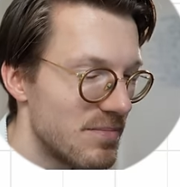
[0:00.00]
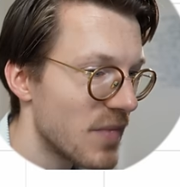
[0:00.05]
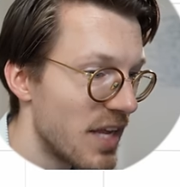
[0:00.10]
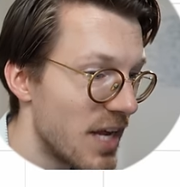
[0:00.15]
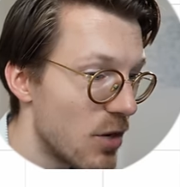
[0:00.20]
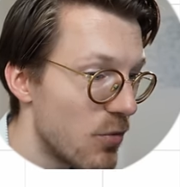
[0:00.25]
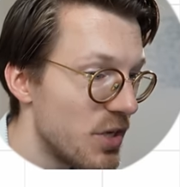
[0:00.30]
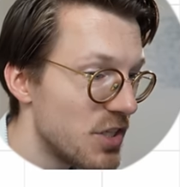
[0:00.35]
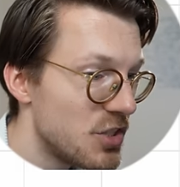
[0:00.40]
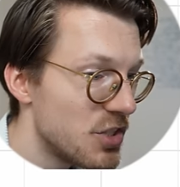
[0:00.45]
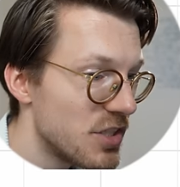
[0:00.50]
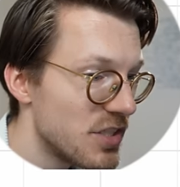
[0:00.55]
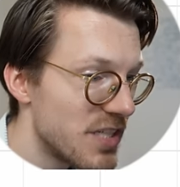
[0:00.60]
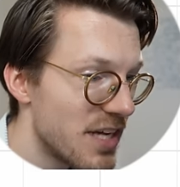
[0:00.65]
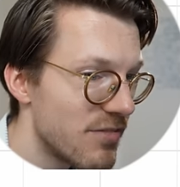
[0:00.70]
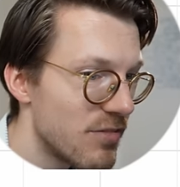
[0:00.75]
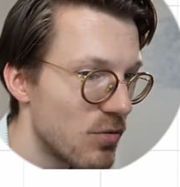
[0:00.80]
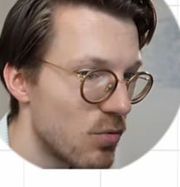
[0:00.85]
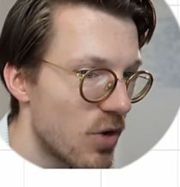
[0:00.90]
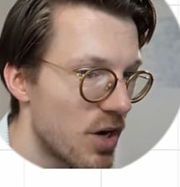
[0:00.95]
Here we just
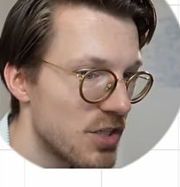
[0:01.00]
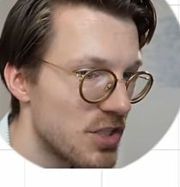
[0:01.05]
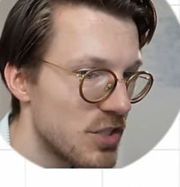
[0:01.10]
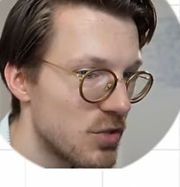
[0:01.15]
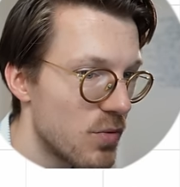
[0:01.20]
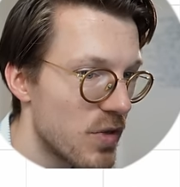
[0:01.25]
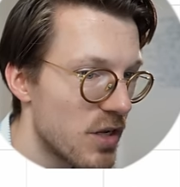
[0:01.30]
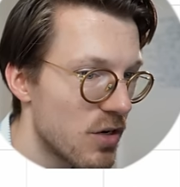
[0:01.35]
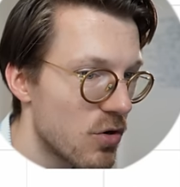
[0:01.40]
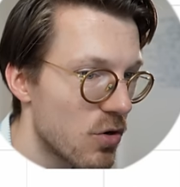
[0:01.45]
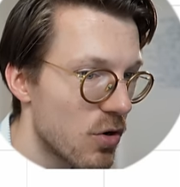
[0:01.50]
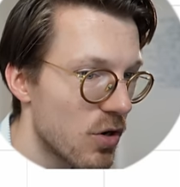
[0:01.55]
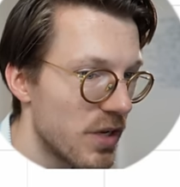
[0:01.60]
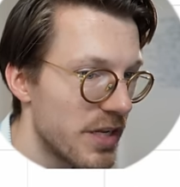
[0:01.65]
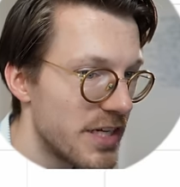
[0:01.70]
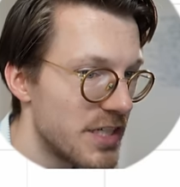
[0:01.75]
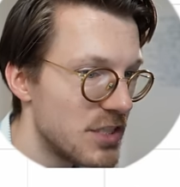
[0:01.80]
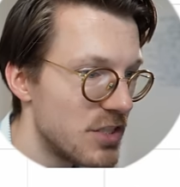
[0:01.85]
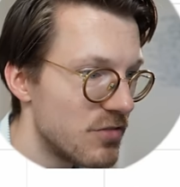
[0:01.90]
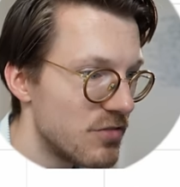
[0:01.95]
have the watches with a
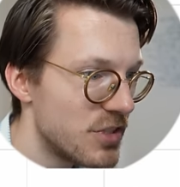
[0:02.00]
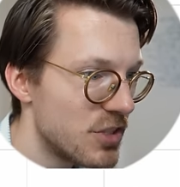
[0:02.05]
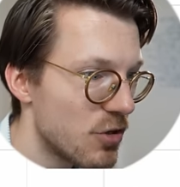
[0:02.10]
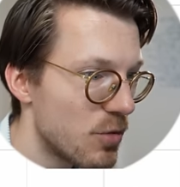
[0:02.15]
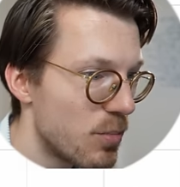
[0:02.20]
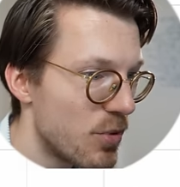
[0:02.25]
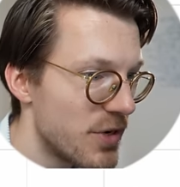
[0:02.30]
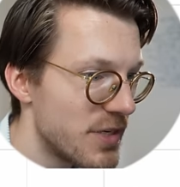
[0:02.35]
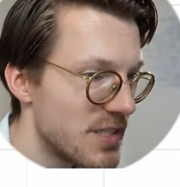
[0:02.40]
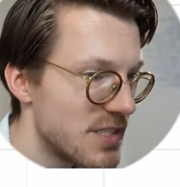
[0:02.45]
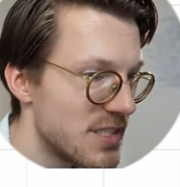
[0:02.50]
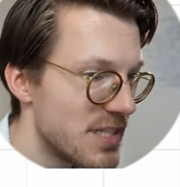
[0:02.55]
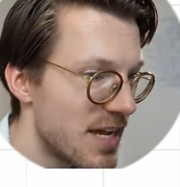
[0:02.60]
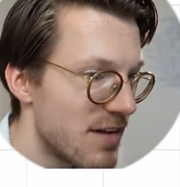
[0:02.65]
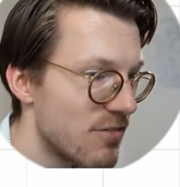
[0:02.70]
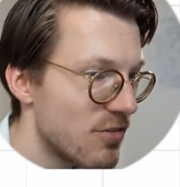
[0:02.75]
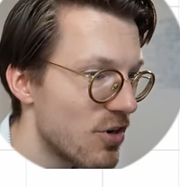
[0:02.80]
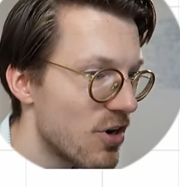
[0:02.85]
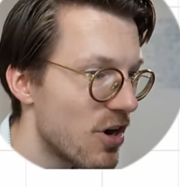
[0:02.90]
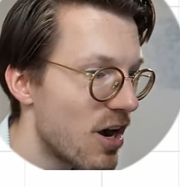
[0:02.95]
correlation of
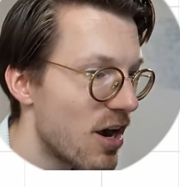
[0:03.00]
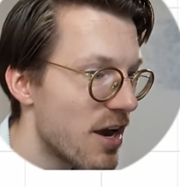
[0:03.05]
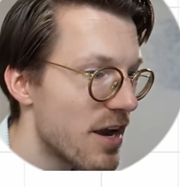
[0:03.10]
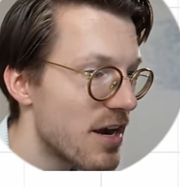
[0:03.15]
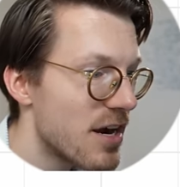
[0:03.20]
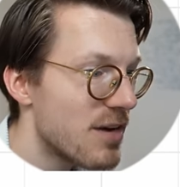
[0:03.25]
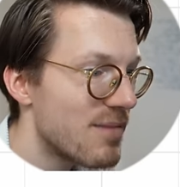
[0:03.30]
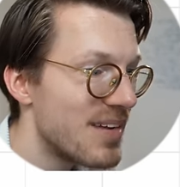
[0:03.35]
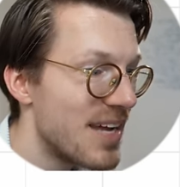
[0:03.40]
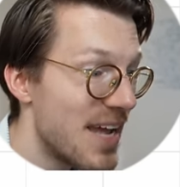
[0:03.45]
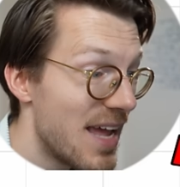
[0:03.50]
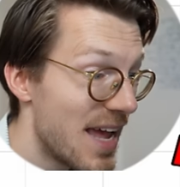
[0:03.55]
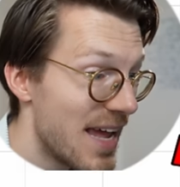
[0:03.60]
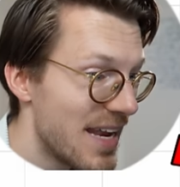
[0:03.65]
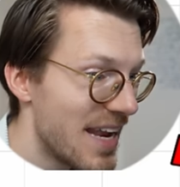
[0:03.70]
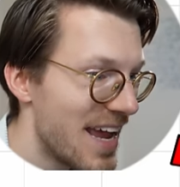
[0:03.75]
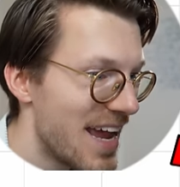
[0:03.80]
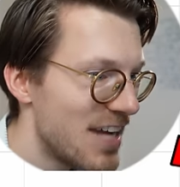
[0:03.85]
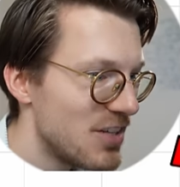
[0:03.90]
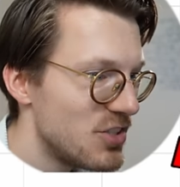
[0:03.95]
0.7 or higher,
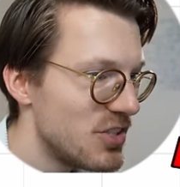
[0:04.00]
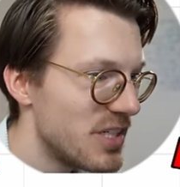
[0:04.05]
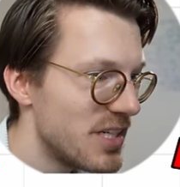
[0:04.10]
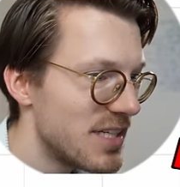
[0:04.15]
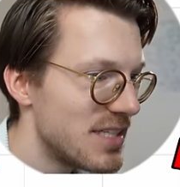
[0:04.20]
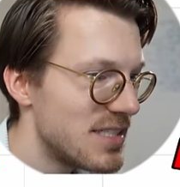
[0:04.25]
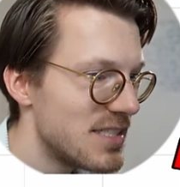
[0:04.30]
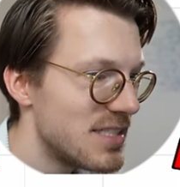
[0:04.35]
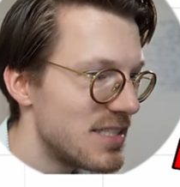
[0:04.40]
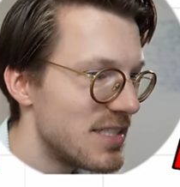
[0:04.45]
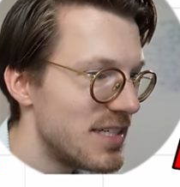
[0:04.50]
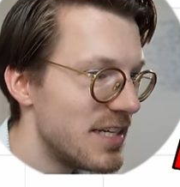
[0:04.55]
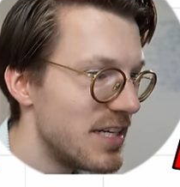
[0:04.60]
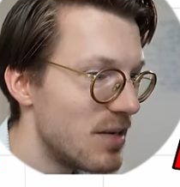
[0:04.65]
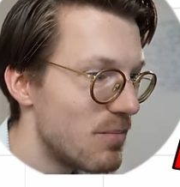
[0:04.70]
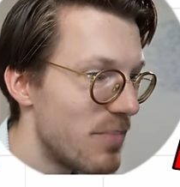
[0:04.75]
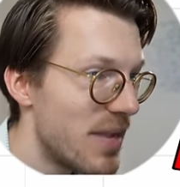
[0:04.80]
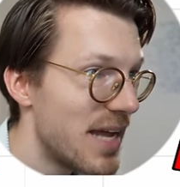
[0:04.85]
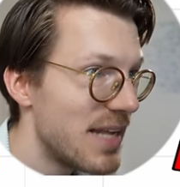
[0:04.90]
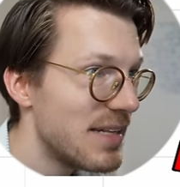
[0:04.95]
and as you can see,
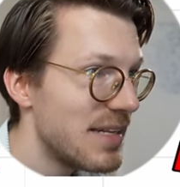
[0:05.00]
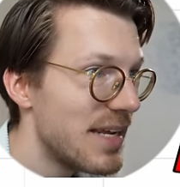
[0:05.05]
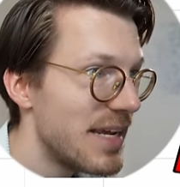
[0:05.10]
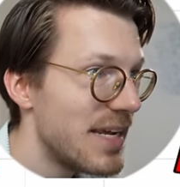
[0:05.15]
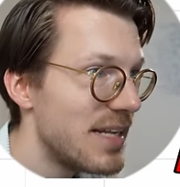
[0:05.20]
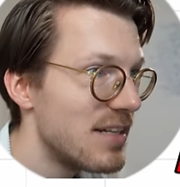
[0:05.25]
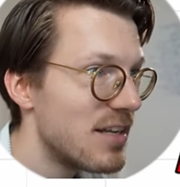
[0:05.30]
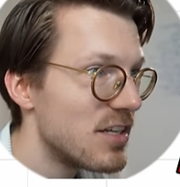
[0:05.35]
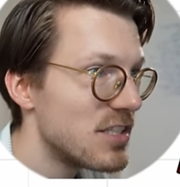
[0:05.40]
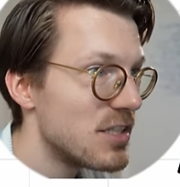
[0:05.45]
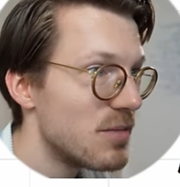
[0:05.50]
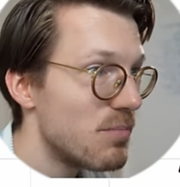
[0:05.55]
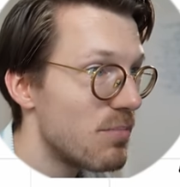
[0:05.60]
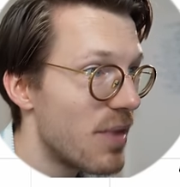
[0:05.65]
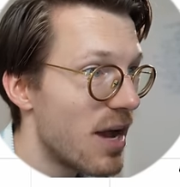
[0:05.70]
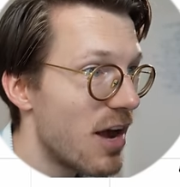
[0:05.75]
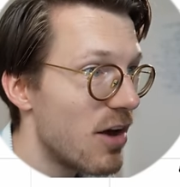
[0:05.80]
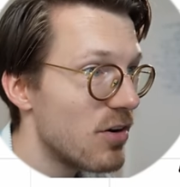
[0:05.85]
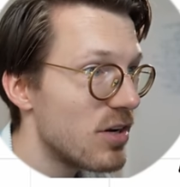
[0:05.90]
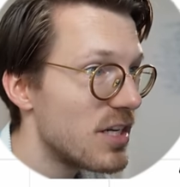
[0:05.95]
the Band 8 does
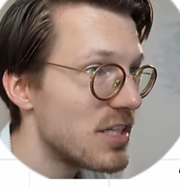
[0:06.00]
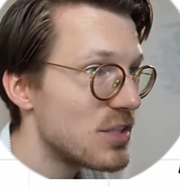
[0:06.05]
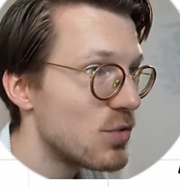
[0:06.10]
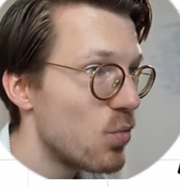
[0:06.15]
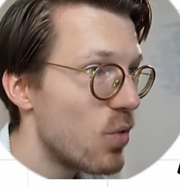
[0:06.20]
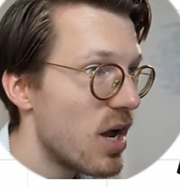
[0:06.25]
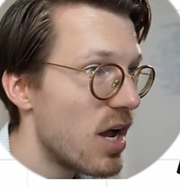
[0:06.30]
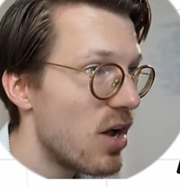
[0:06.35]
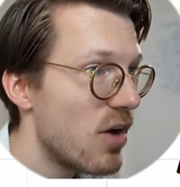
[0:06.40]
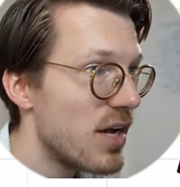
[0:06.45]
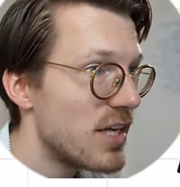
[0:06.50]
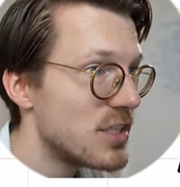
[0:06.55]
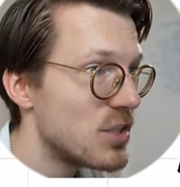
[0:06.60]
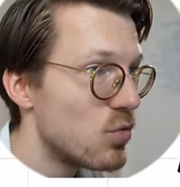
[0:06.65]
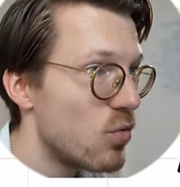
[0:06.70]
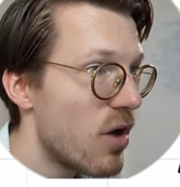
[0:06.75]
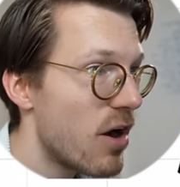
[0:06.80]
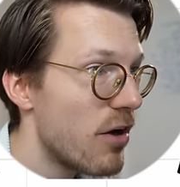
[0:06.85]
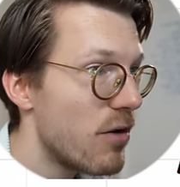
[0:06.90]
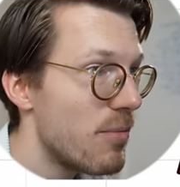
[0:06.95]
about as well as
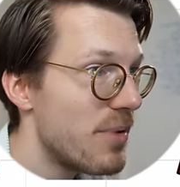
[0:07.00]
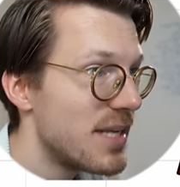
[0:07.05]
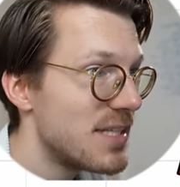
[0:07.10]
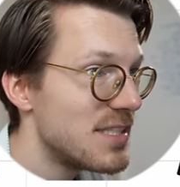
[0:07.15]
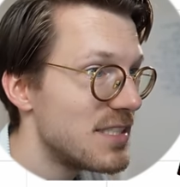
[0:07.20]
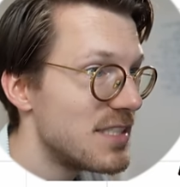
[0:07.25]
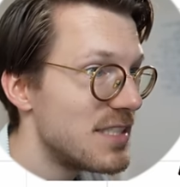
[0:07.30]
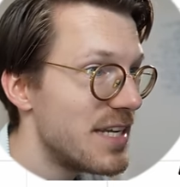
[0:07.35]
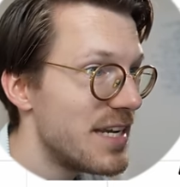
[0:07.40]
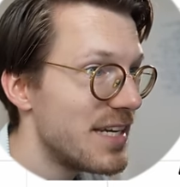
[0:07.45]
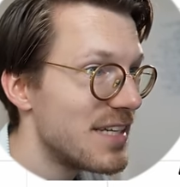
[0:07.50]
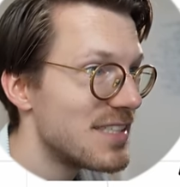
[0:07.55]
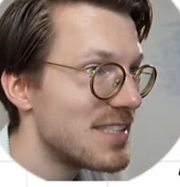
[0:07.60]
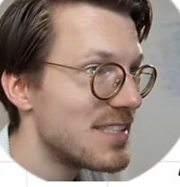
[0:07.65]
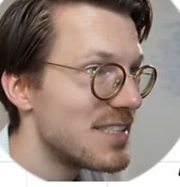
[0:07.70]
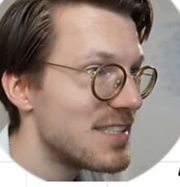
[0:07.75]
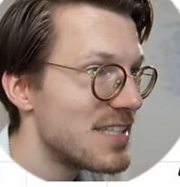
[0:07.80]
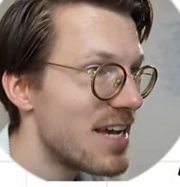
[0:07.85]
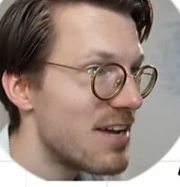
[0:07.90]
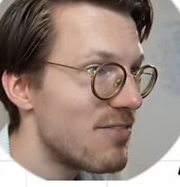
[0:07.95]
the Huawei Band
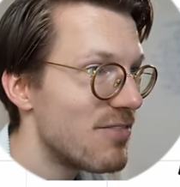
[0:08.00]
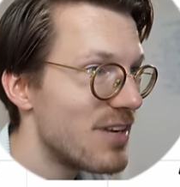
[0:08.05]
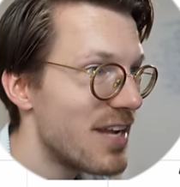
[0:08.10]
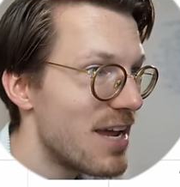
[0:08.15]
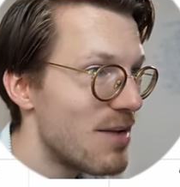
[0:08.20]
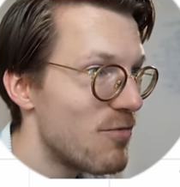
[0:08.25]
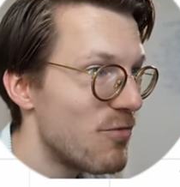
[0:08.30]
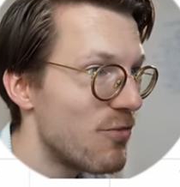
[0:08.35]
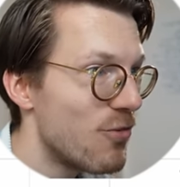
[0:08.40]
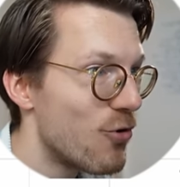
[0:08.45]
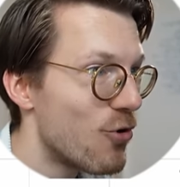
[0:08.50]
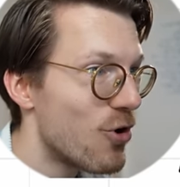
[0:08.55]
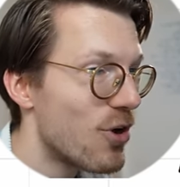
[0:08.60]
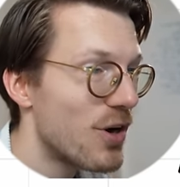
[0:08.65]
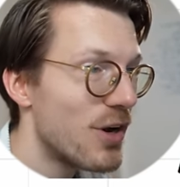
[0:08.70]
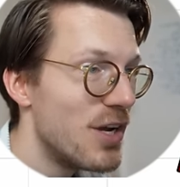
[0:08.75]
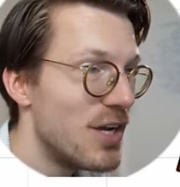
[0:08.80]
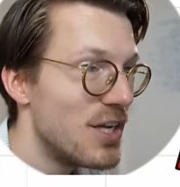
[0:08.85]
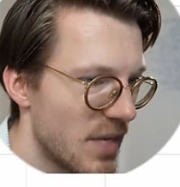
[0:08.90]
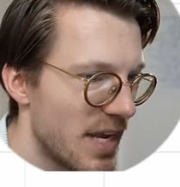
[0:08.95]
6, 7, and 4.